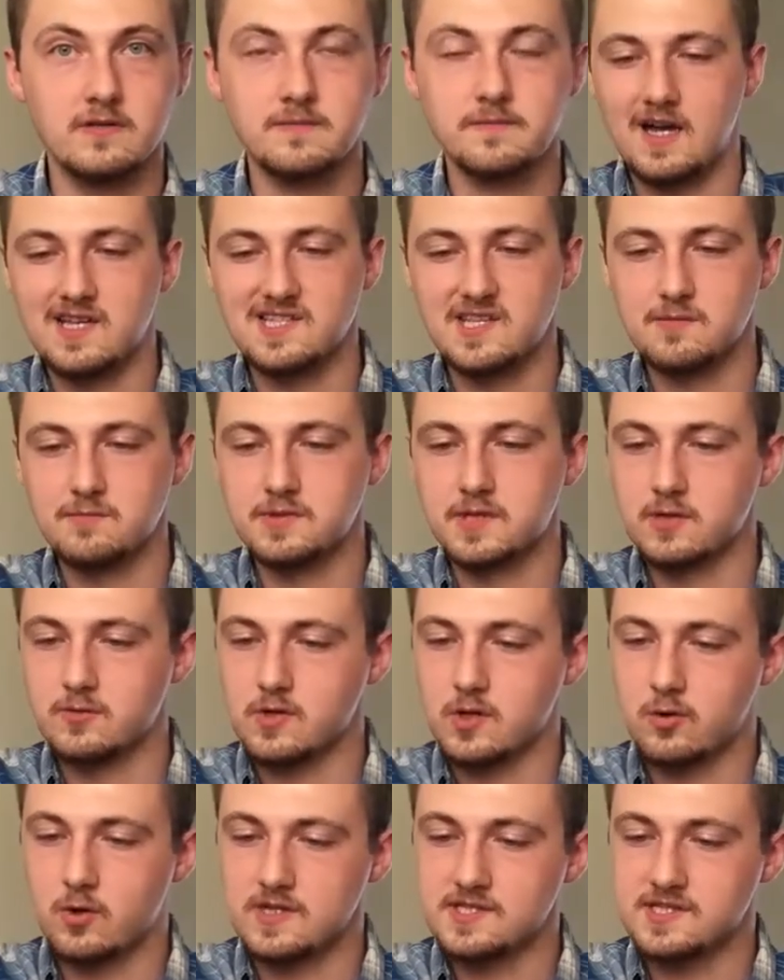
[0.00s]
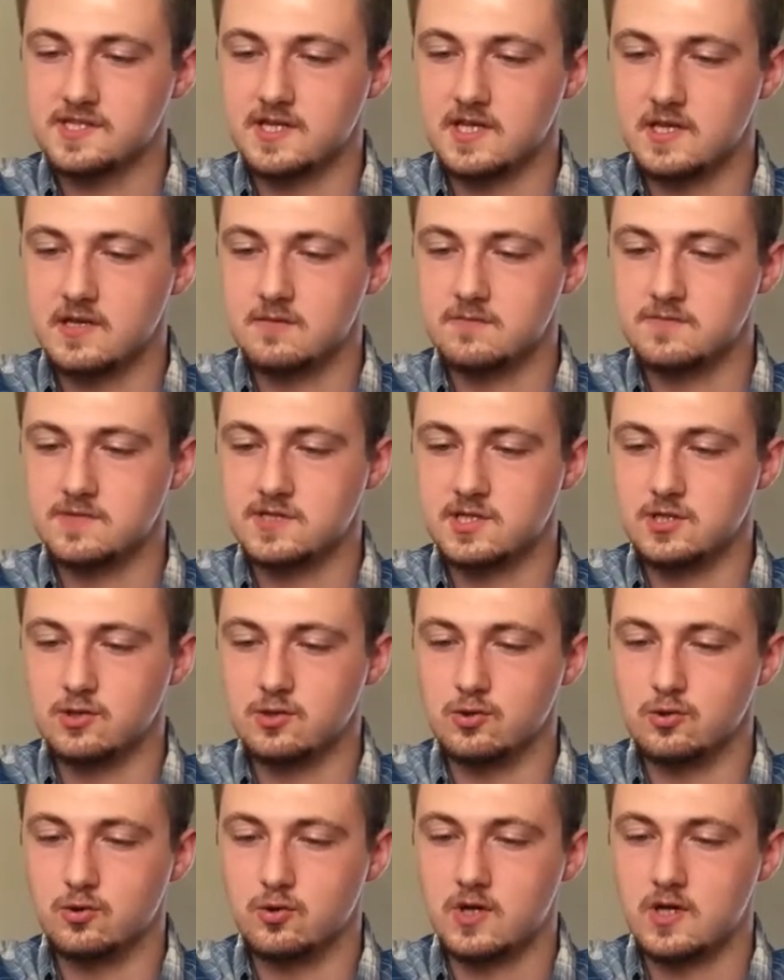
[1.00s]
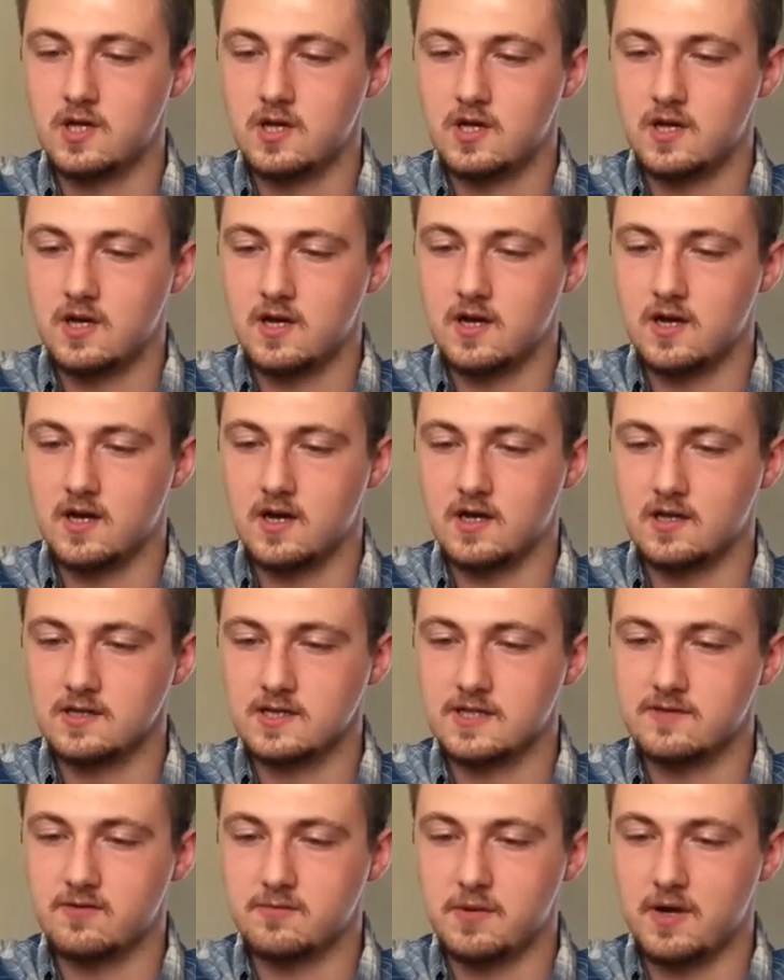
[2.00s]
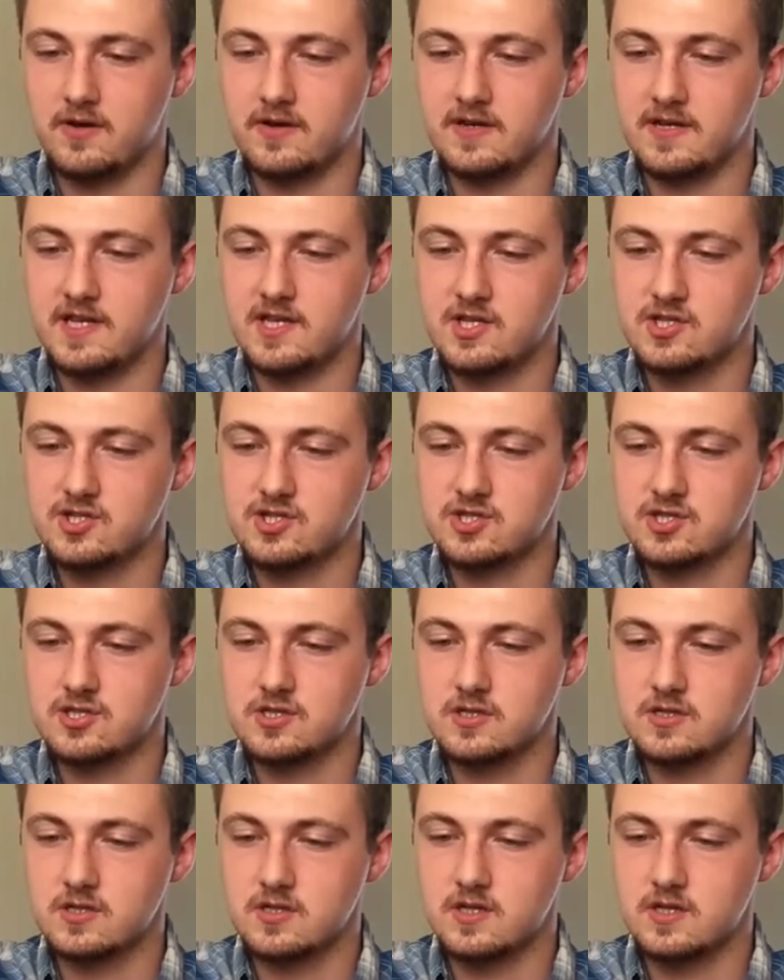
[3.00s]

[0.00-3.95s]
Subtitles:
I simply requested him to leave about 1.5 inches